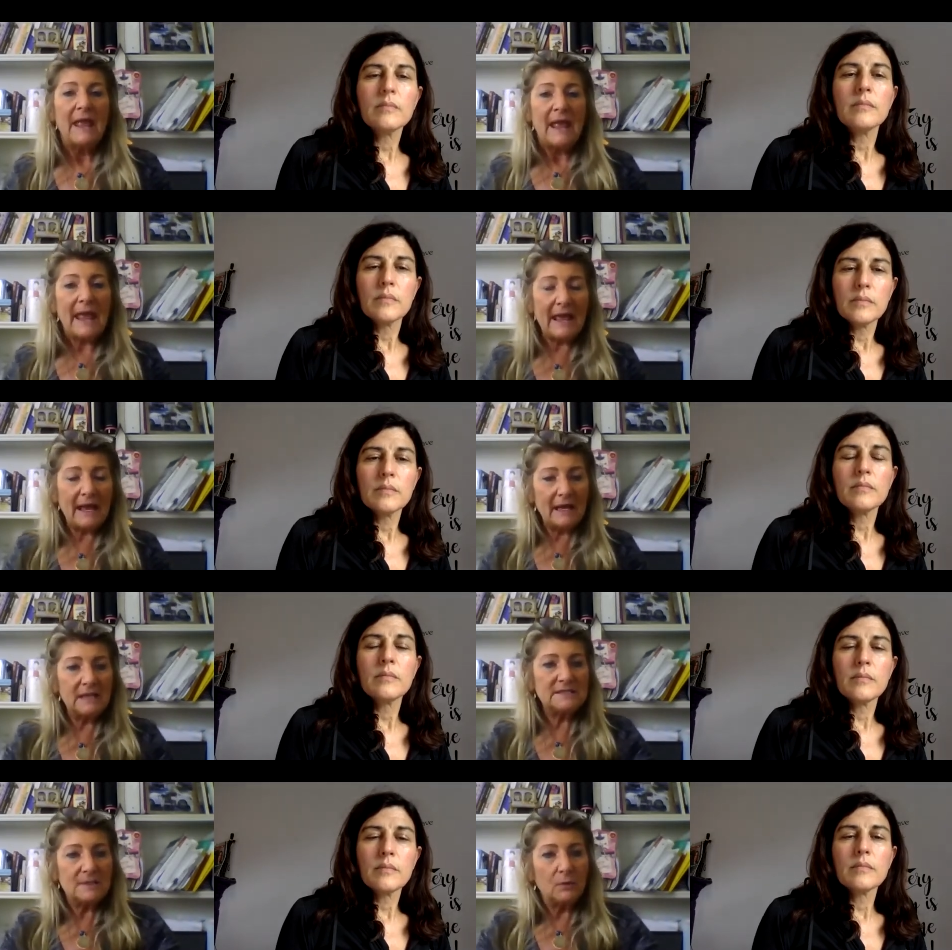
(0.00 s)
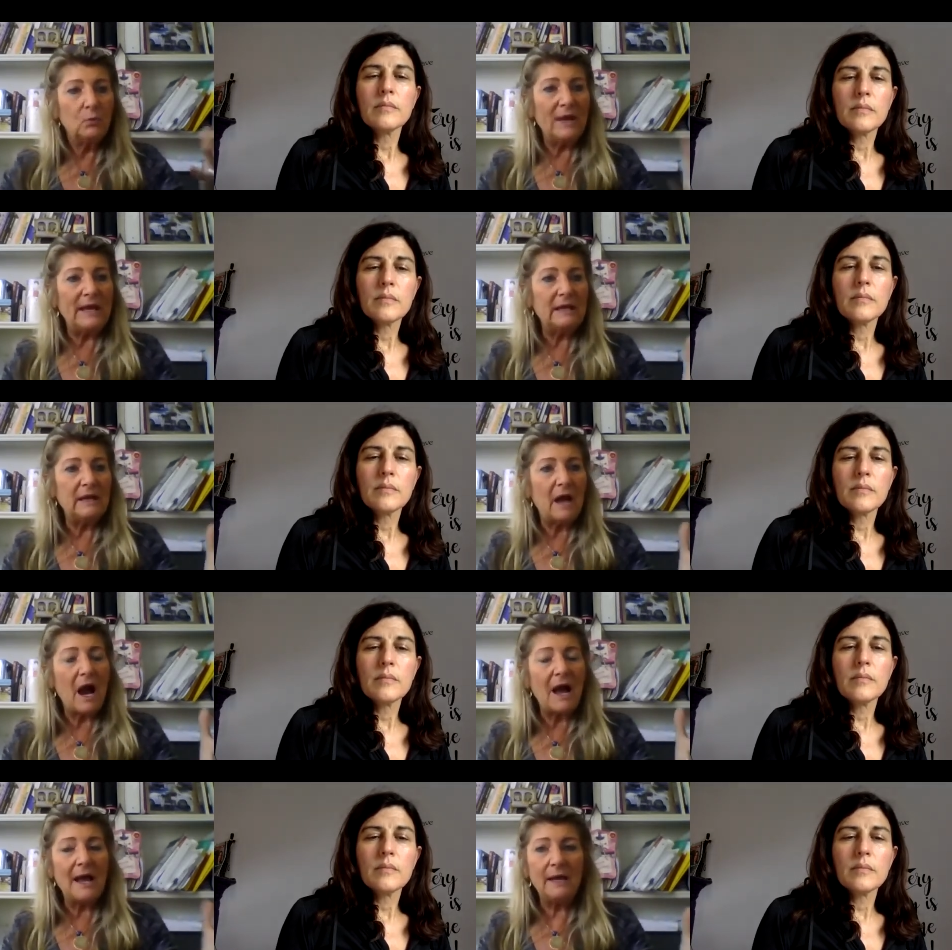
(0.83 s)
Speaker 1: And when
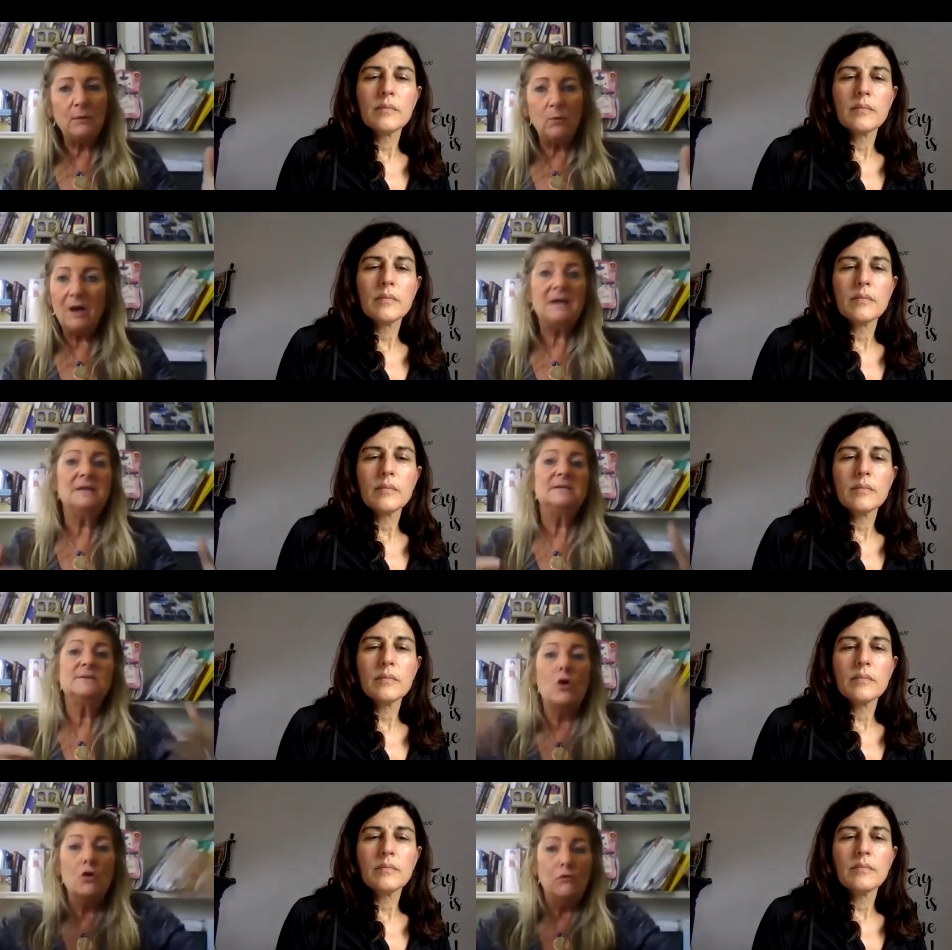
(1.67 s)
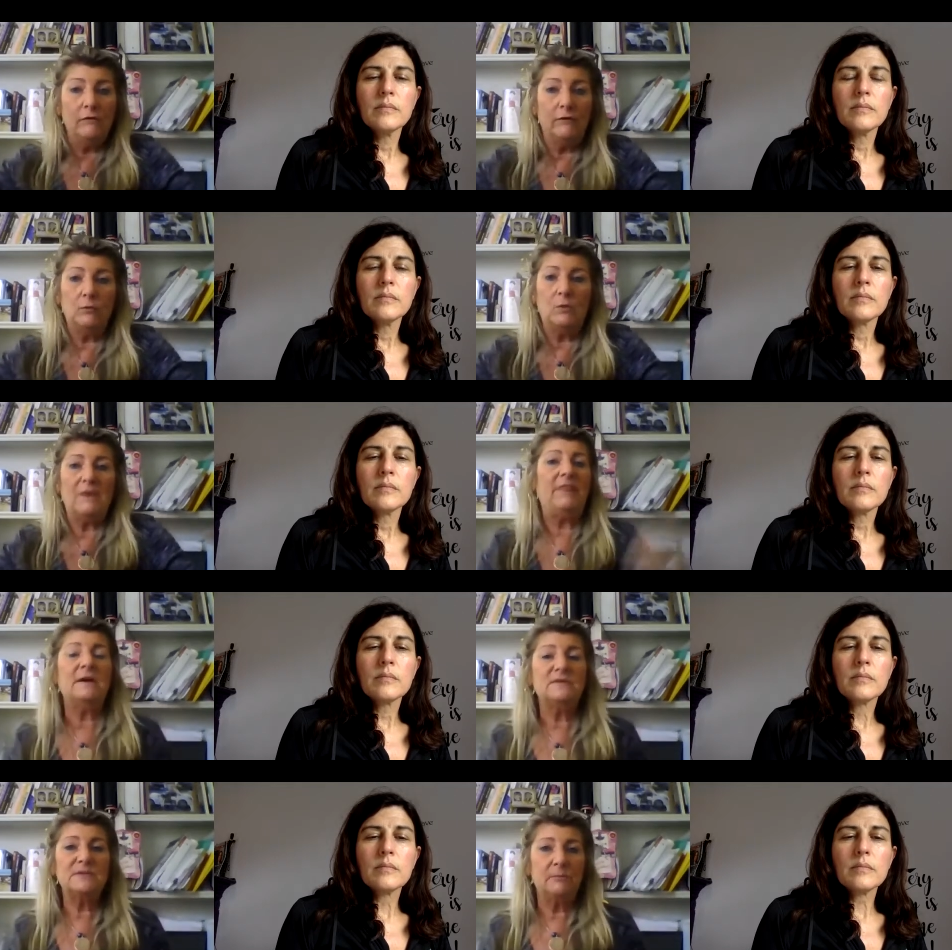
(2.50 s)
I was over
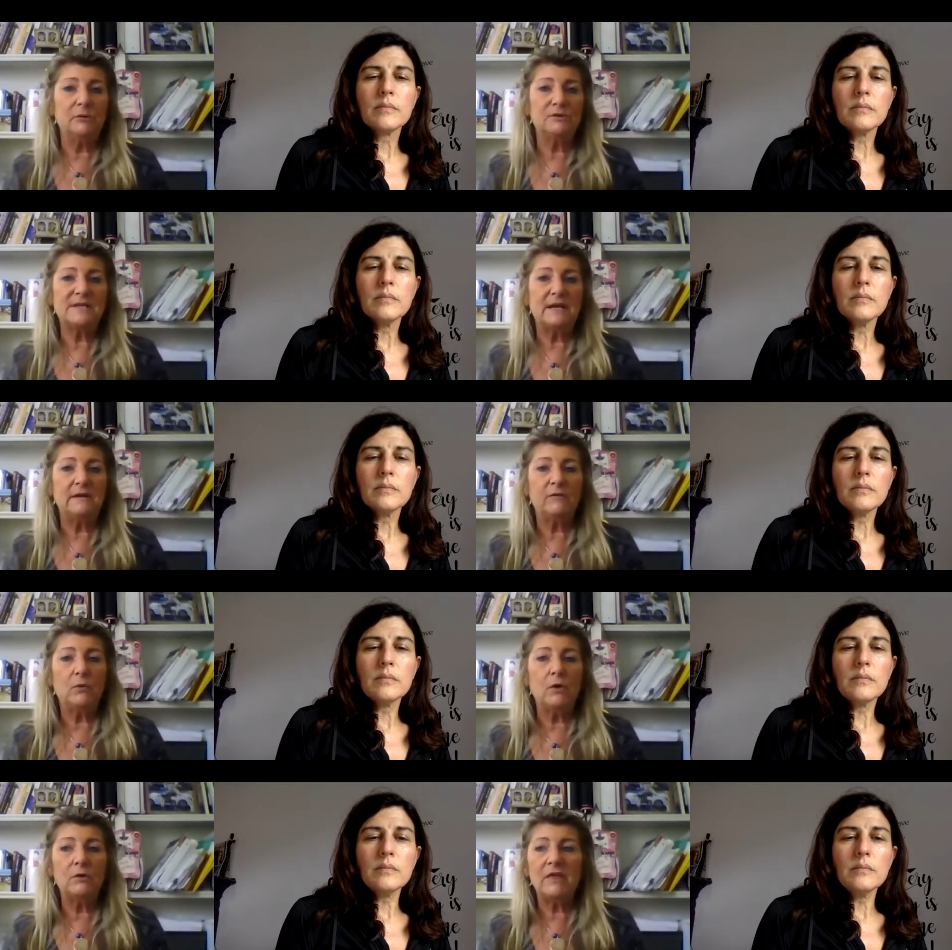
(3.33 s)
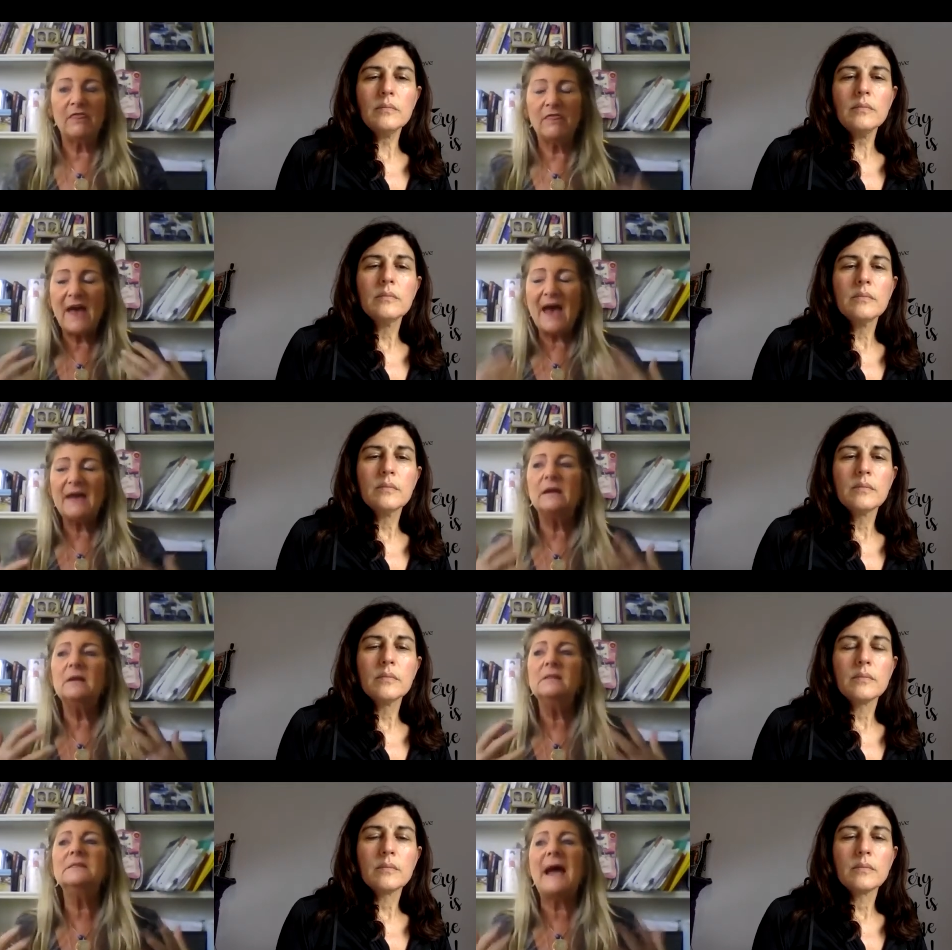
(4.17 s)
1,000% of quota, that
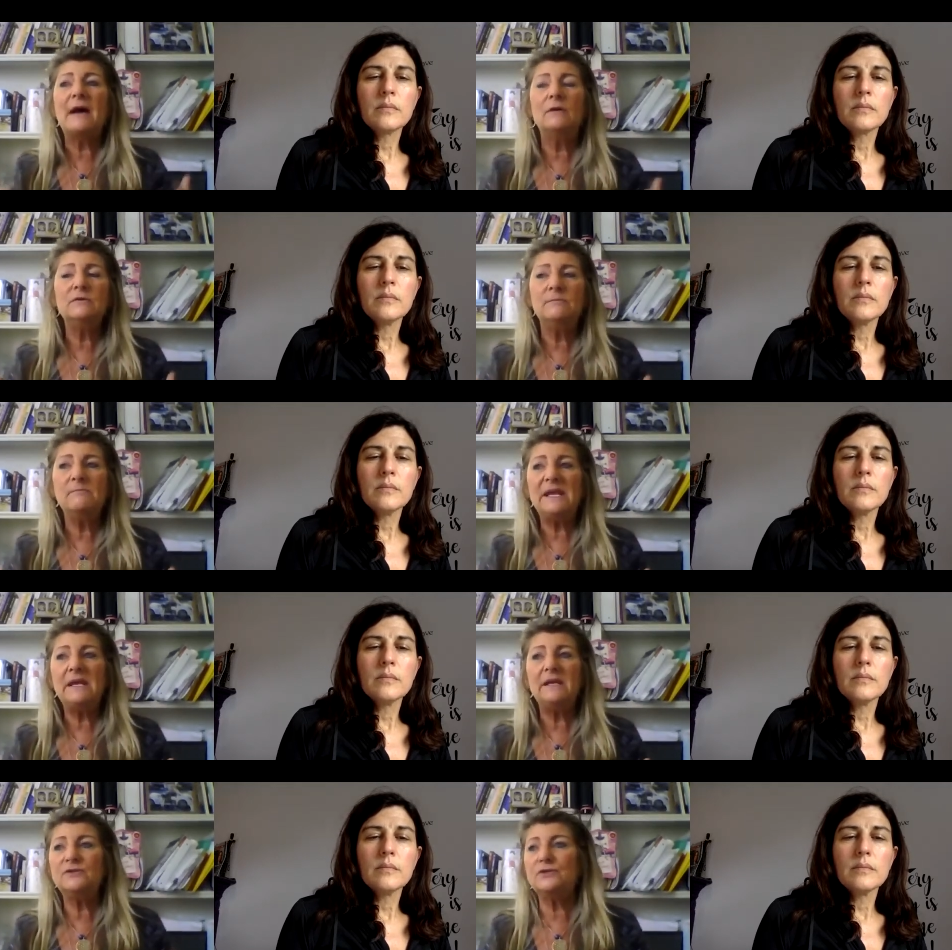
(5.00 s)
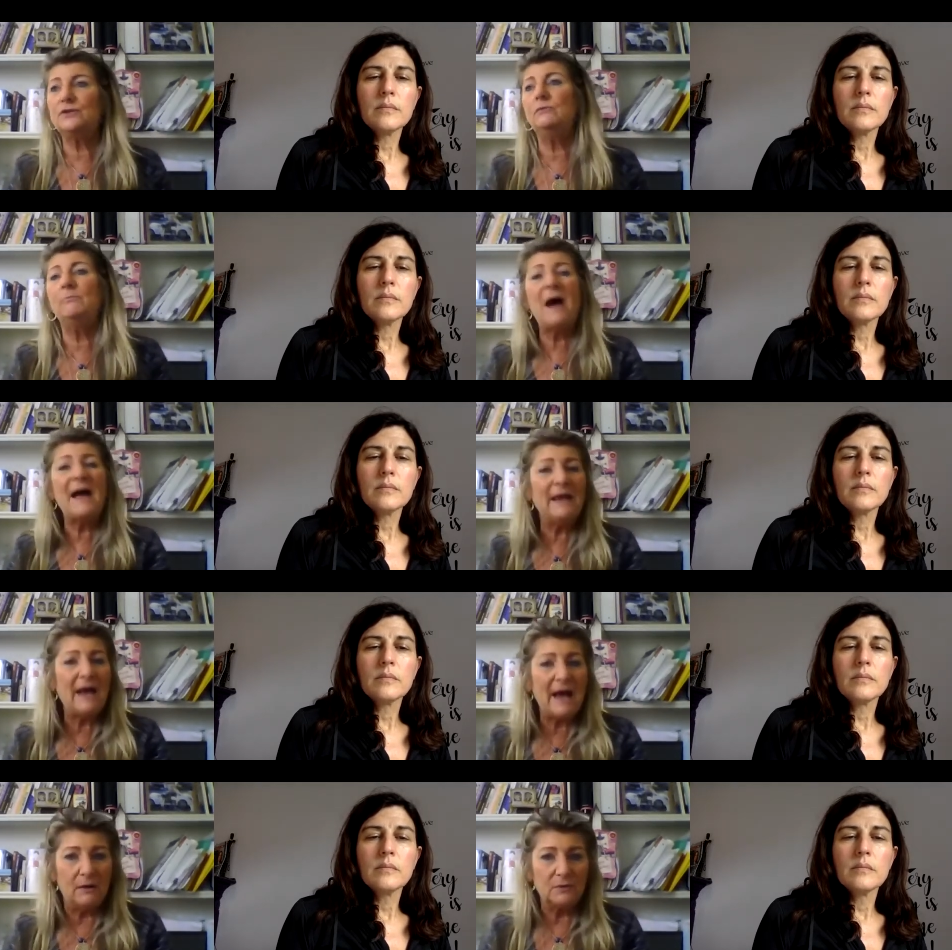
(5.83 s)
allowed me to buy a
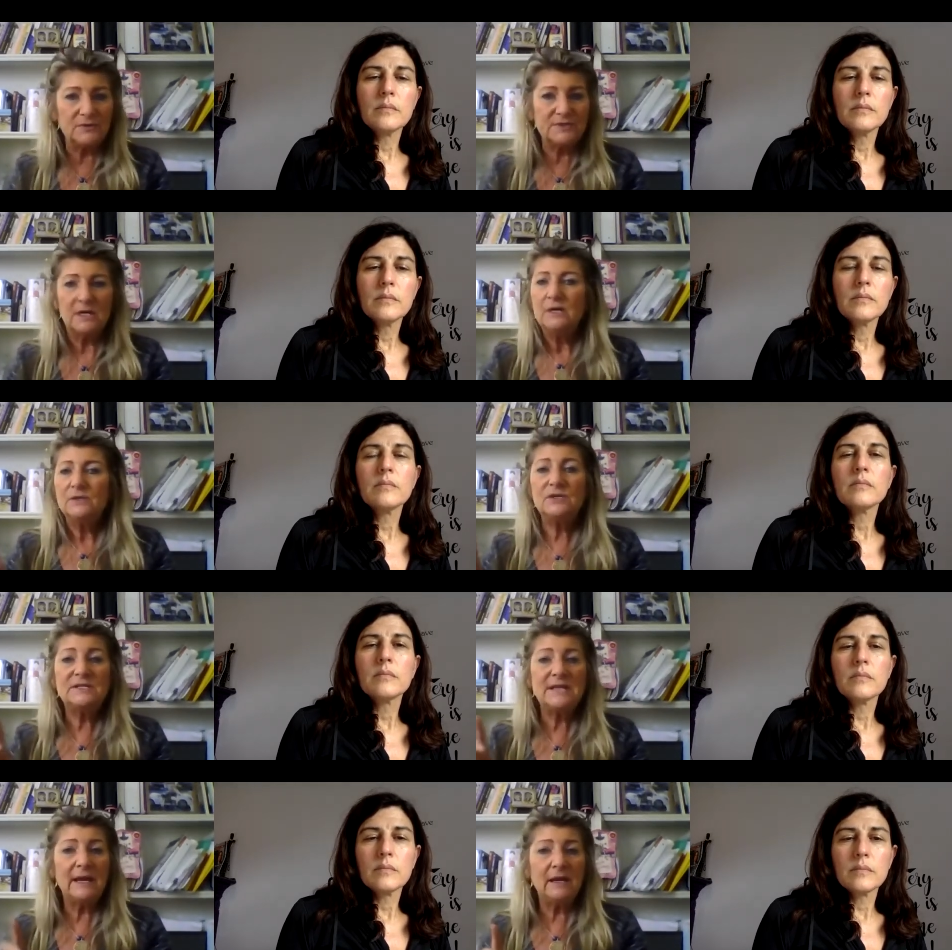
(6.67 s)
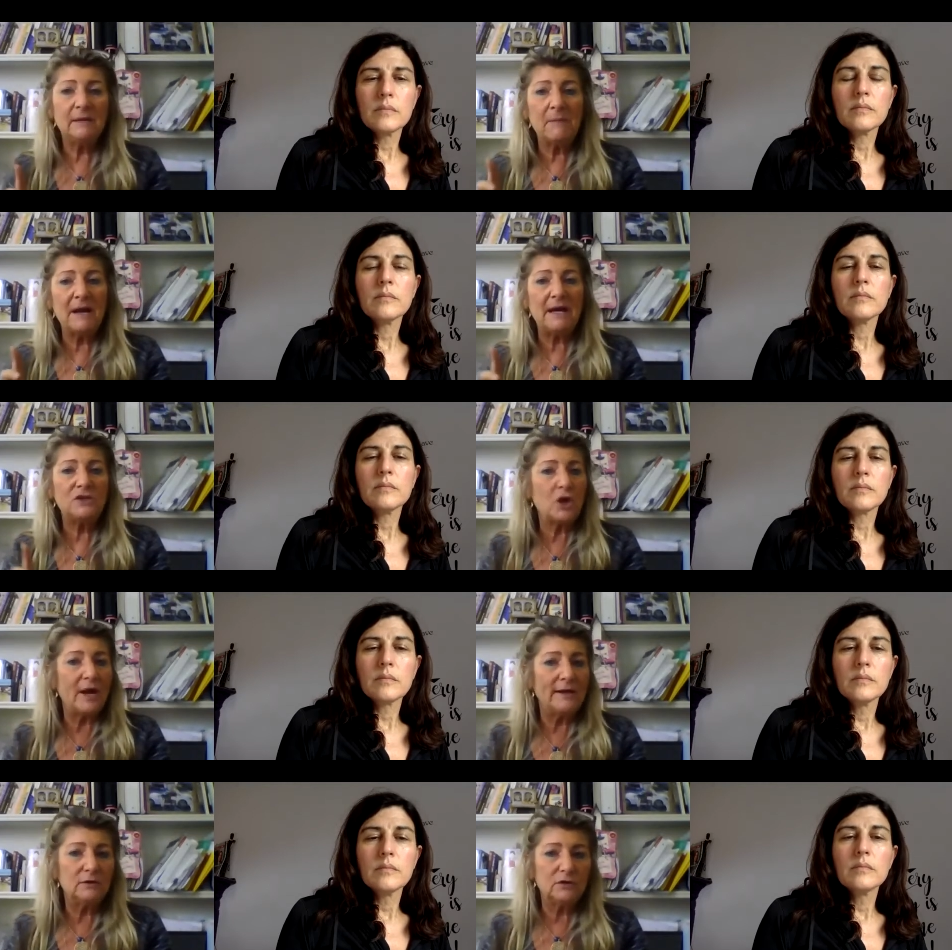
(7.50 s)
house, to take my
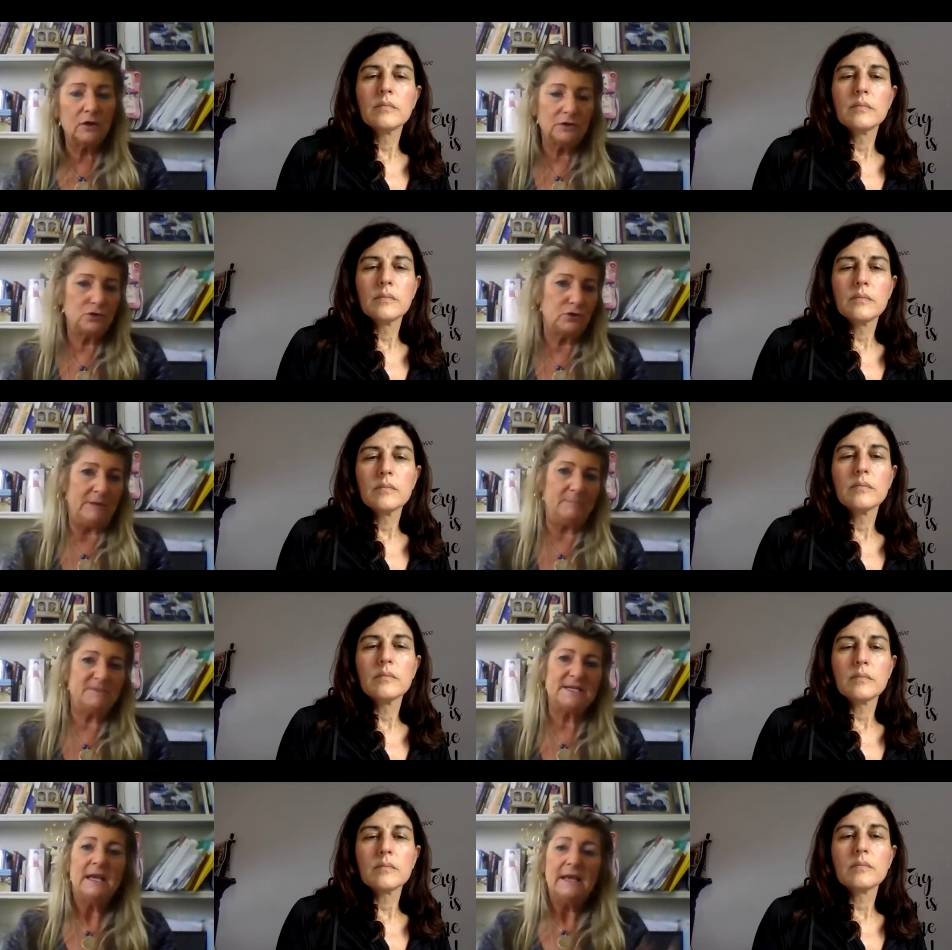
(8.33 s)
child on trips.